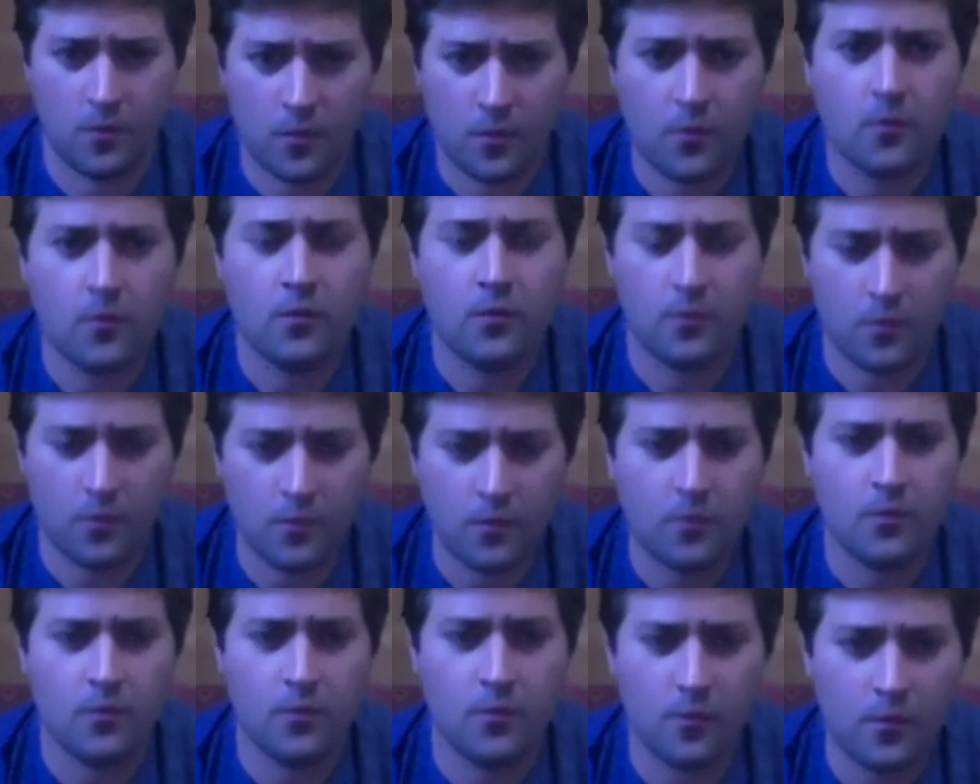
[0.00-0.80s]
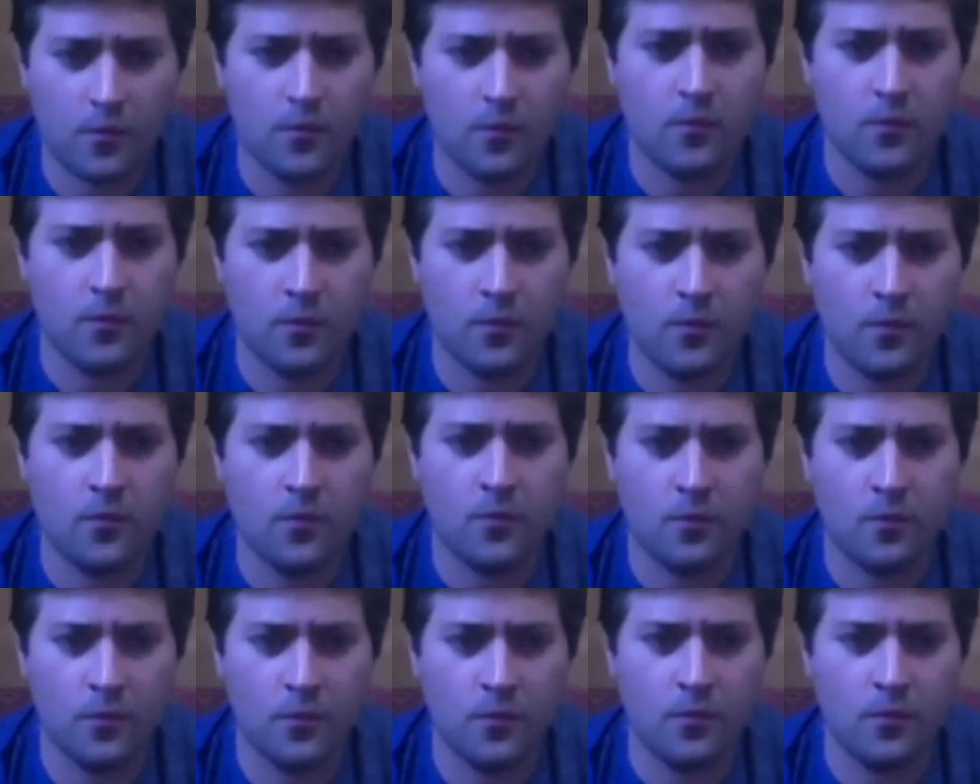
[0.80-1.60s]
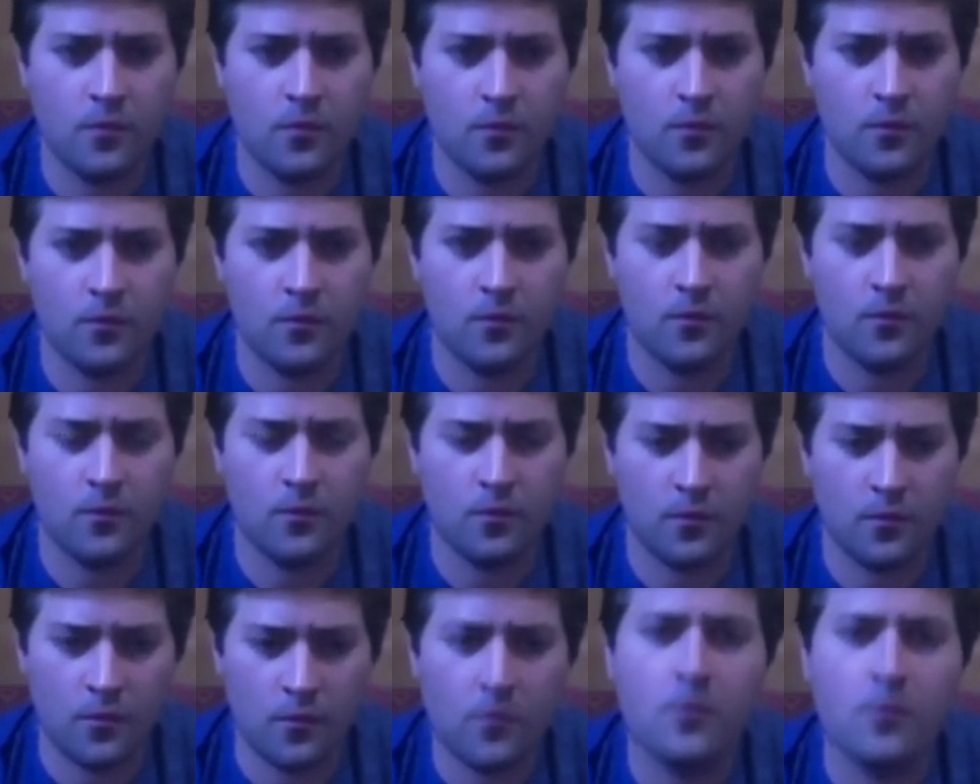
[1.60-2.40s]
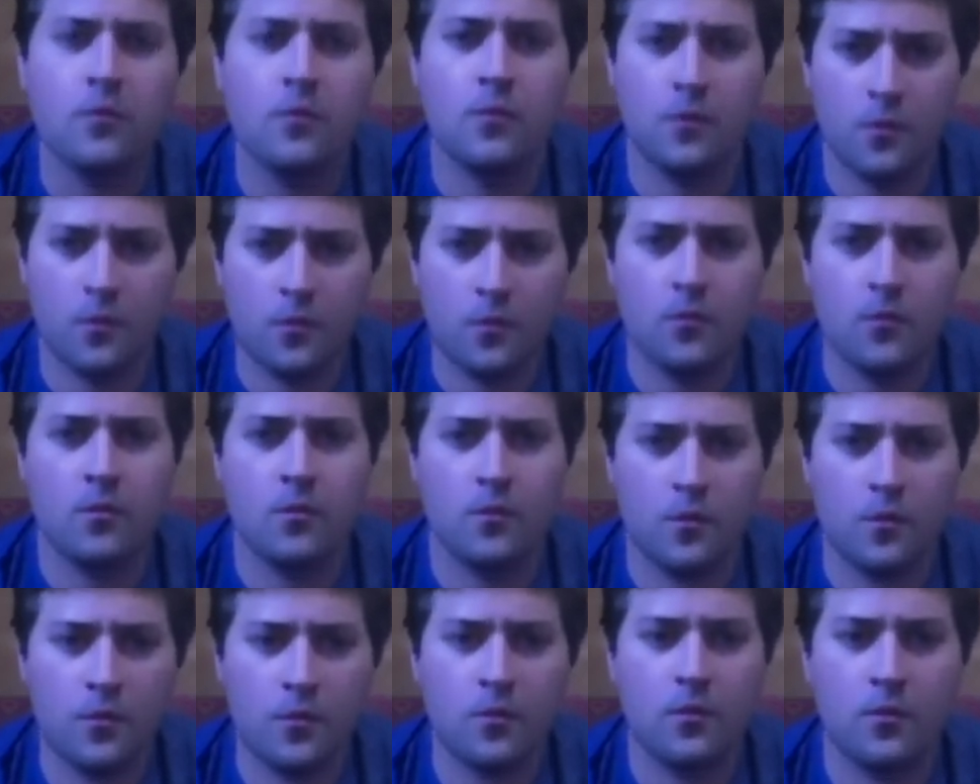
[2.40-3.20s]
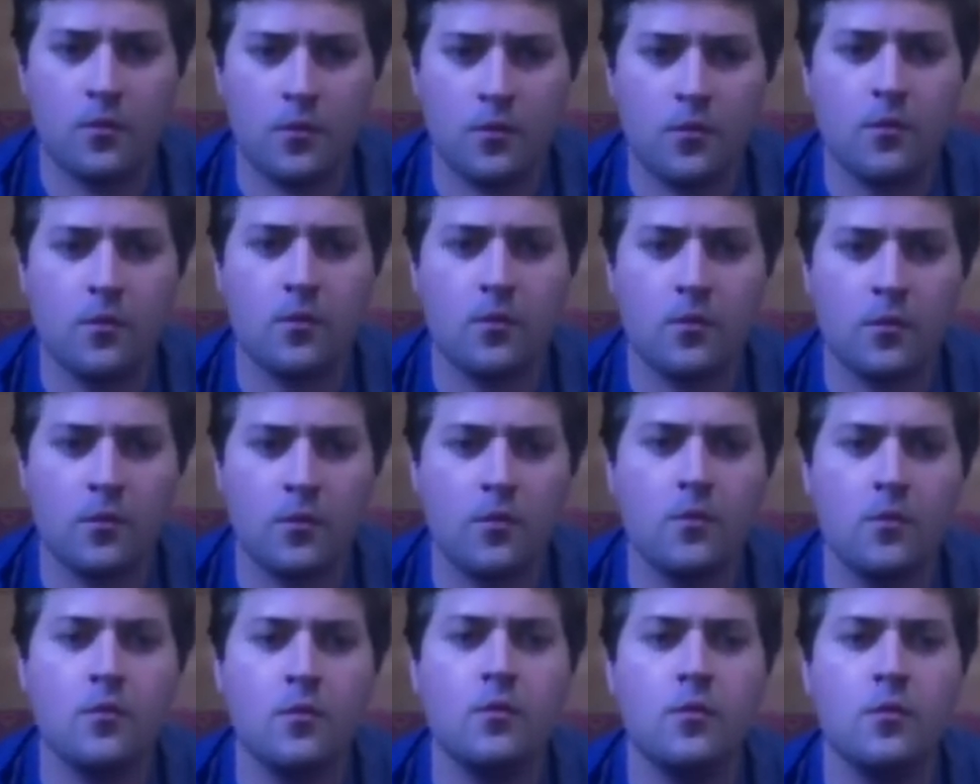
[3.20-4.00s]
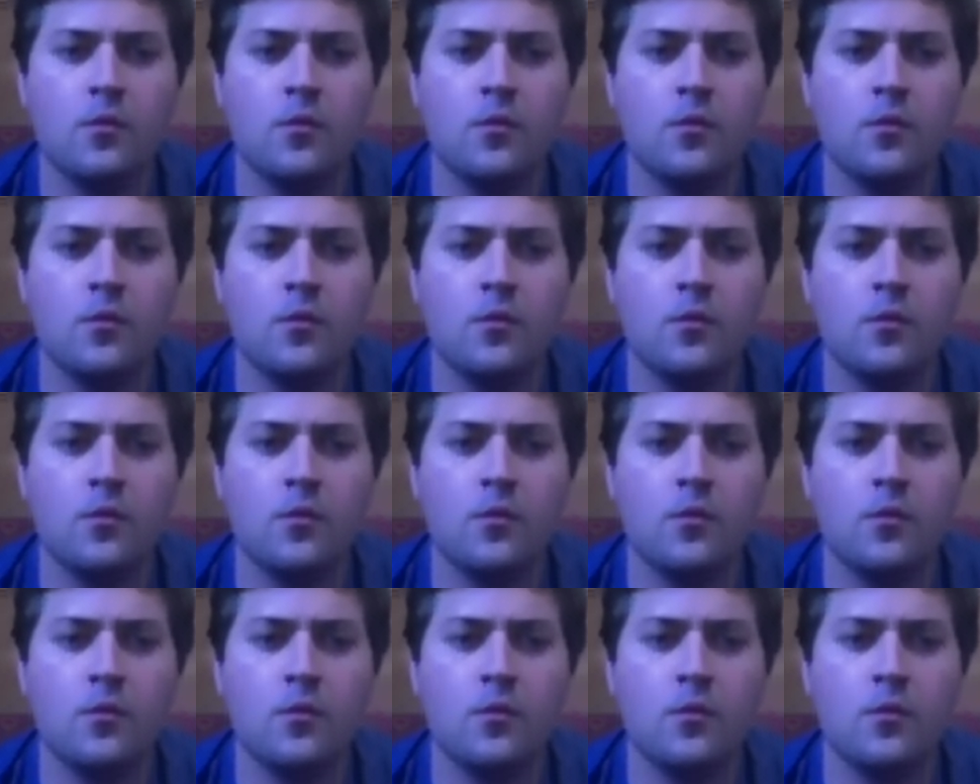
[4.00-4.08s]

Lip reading: (silent)